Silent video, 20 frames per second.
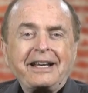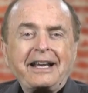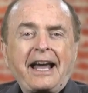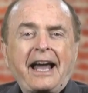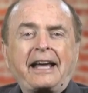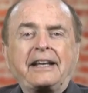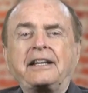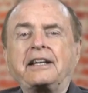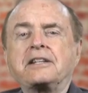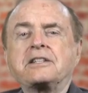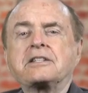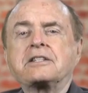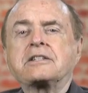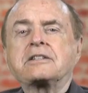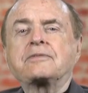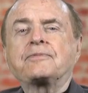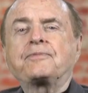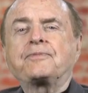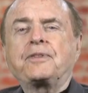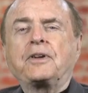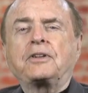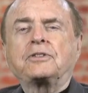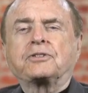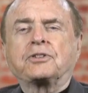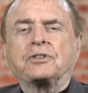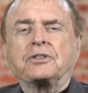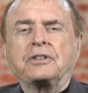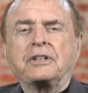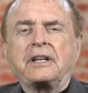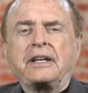and it's
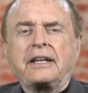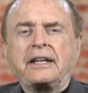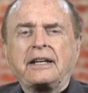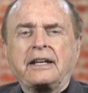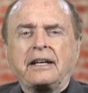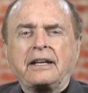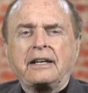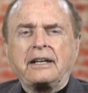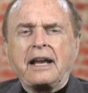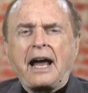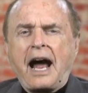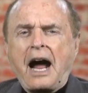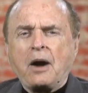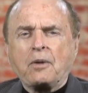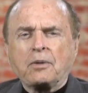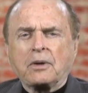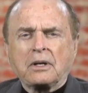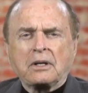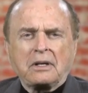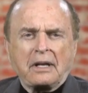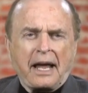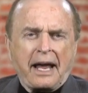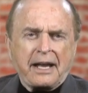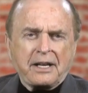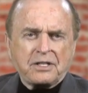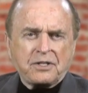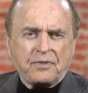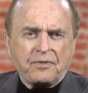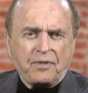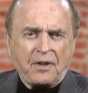filtered in an
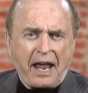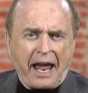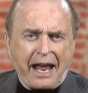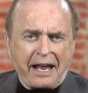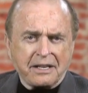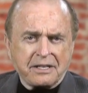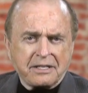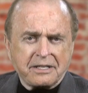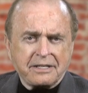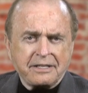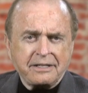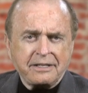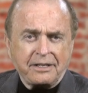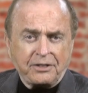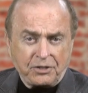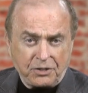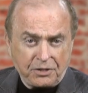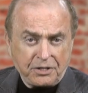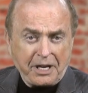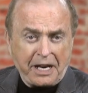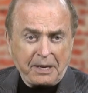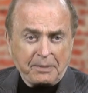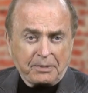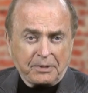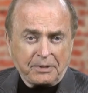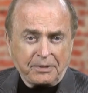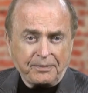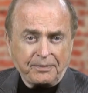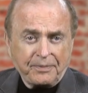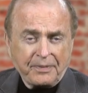hourglass flask at your
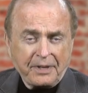table.